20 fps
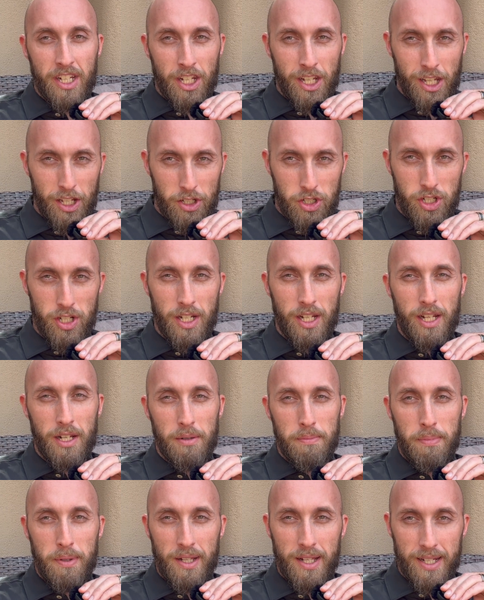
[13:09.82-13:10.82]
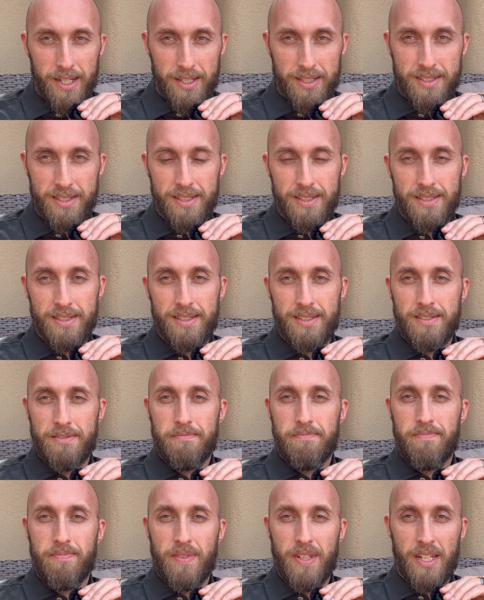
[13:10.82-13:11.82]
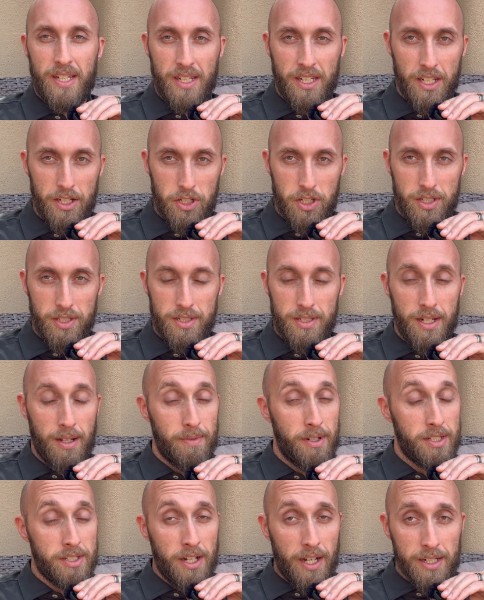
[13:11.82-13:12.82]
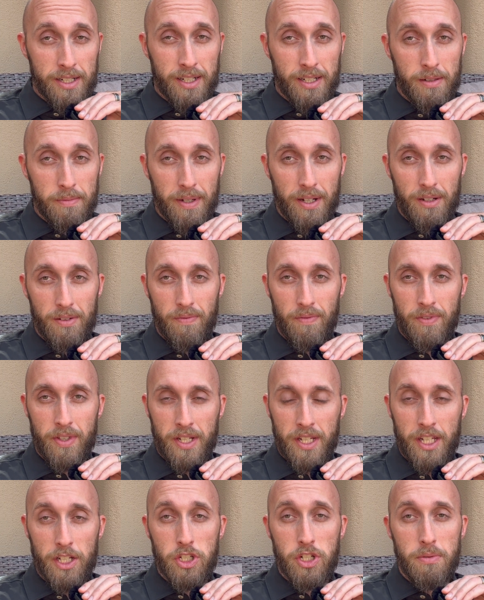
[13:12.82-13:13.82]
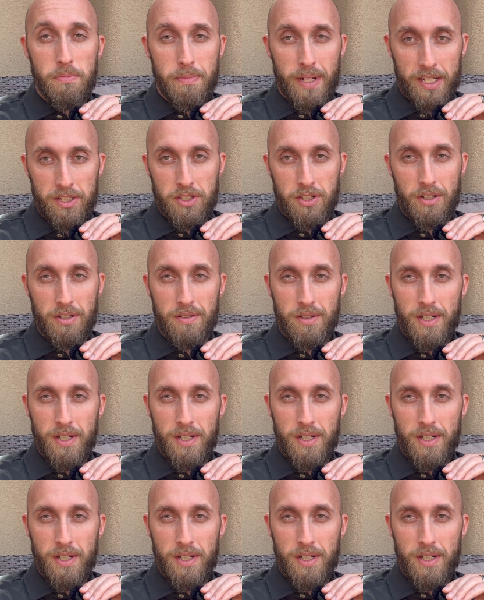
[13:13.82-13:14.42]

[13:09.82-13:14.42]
KitchenAid appliances in kitchens. And I'm not talking about the kitchen mixer.